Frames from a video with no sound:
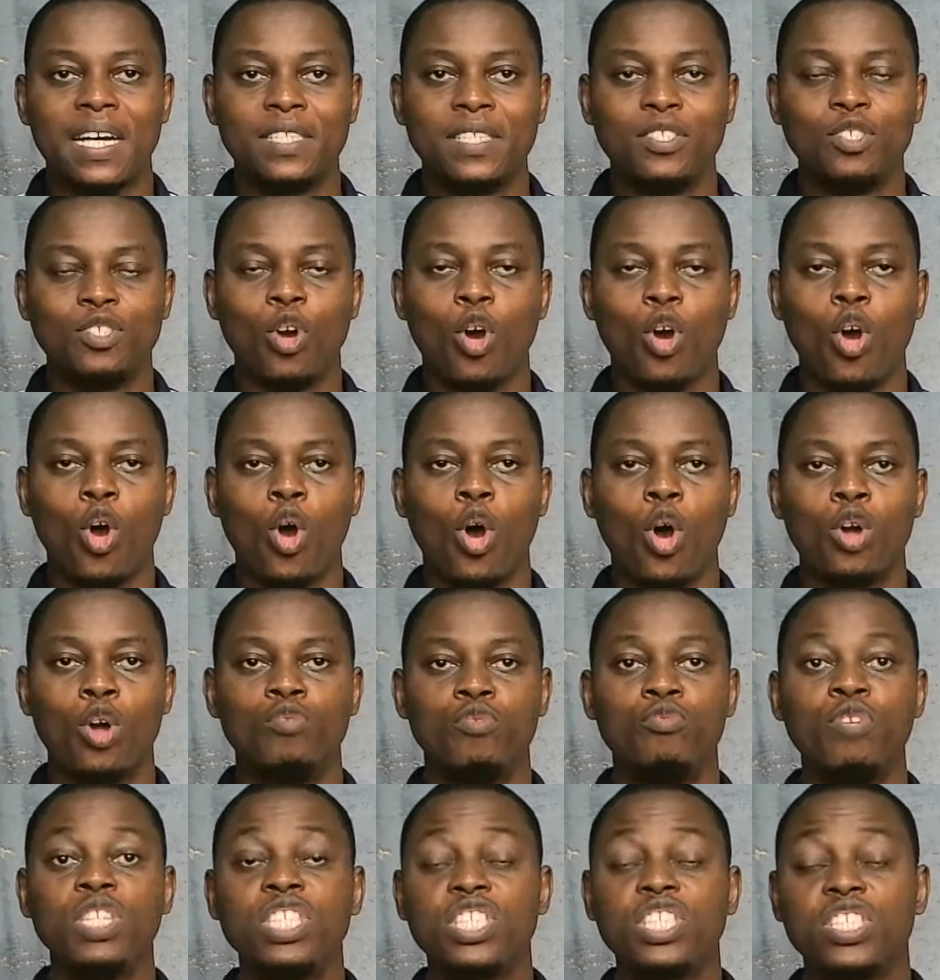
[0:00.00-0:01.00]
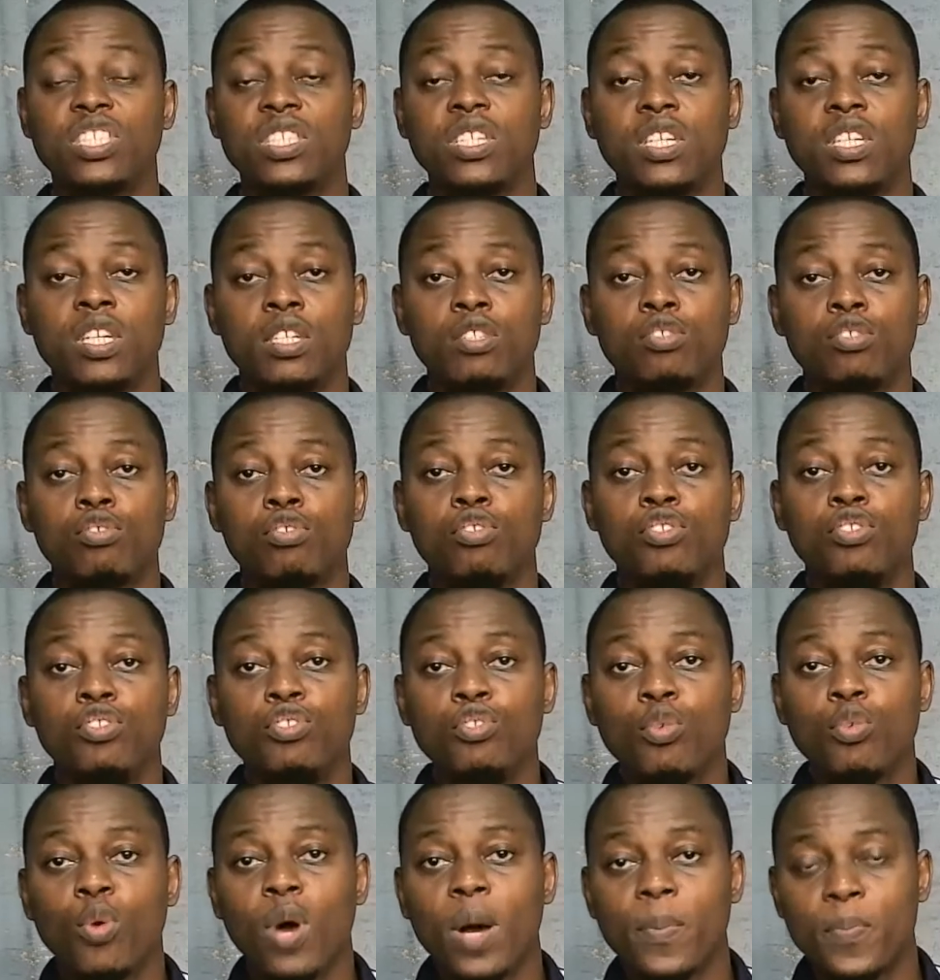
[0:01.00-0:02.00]
your reach to
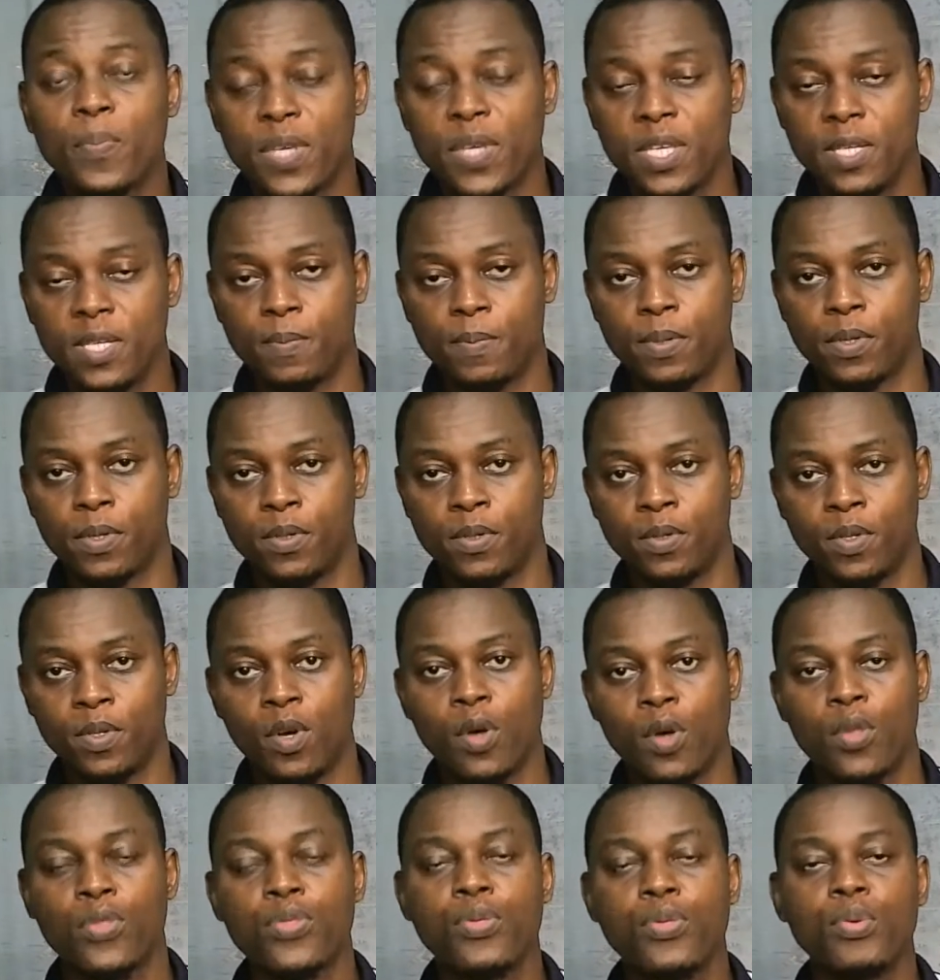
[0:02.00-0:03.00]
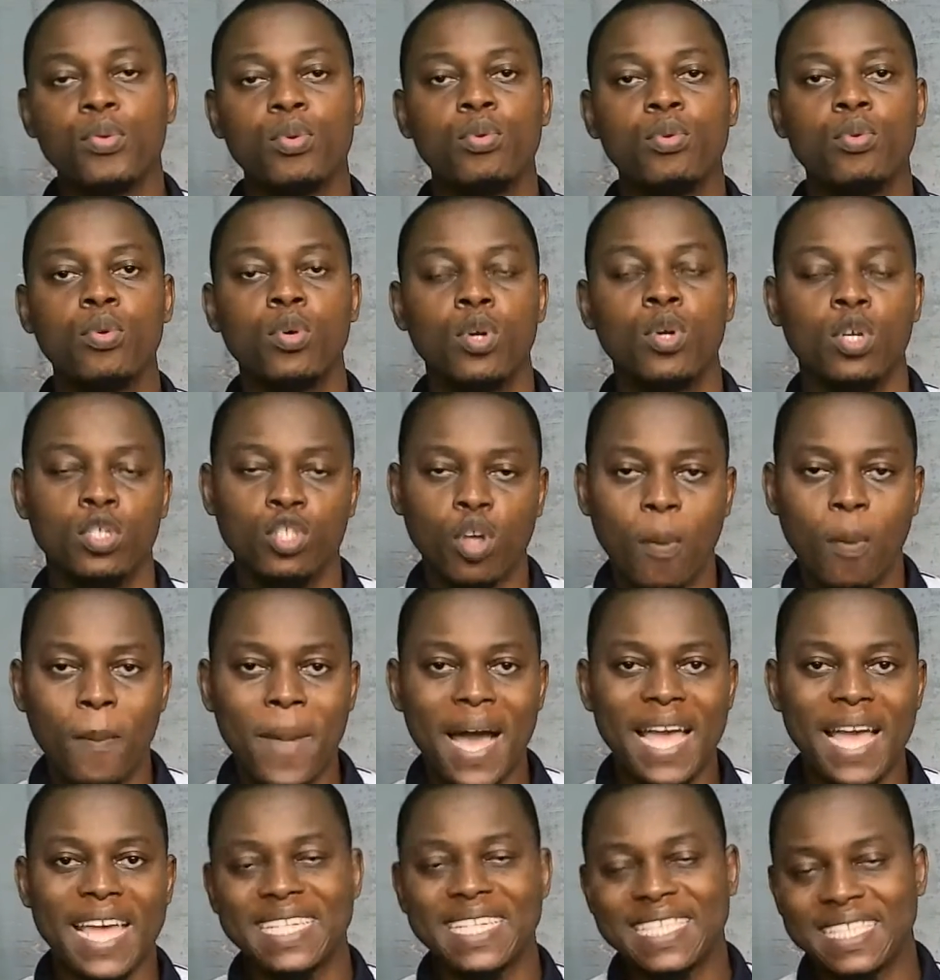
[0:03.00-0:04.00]
newer people through your
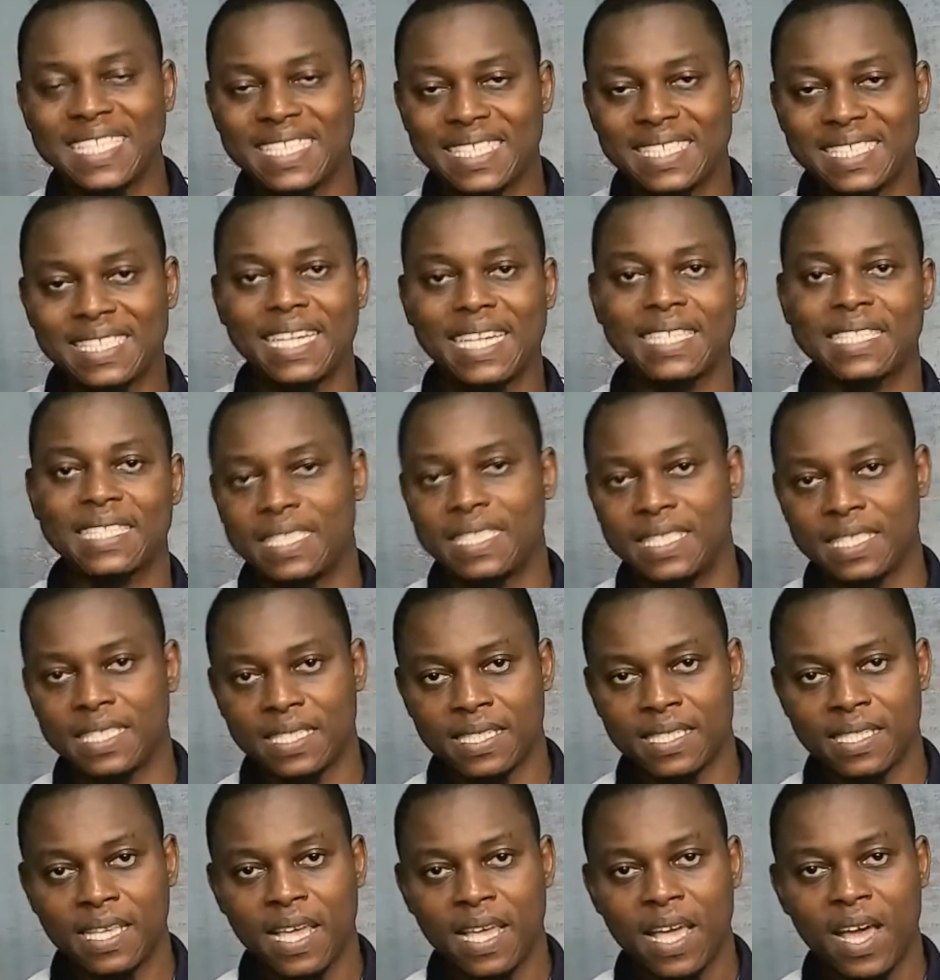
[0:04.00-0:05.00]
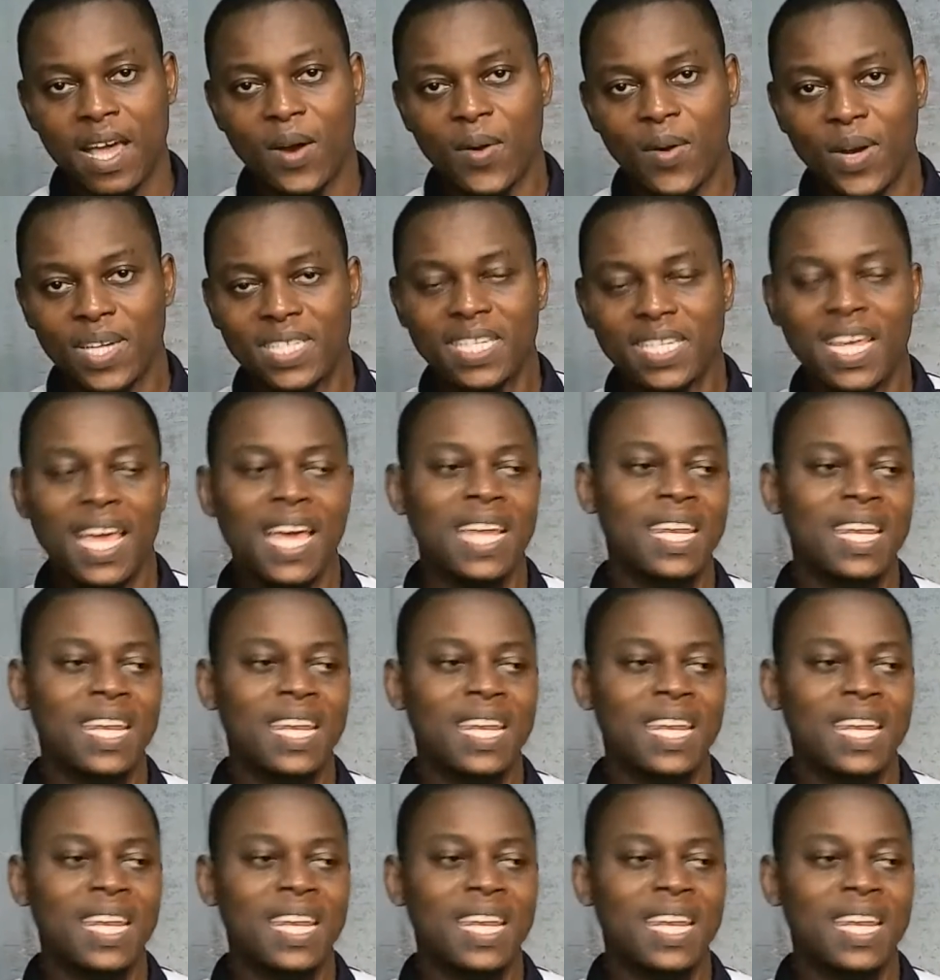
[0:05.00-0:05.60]
marketing strategies. All right.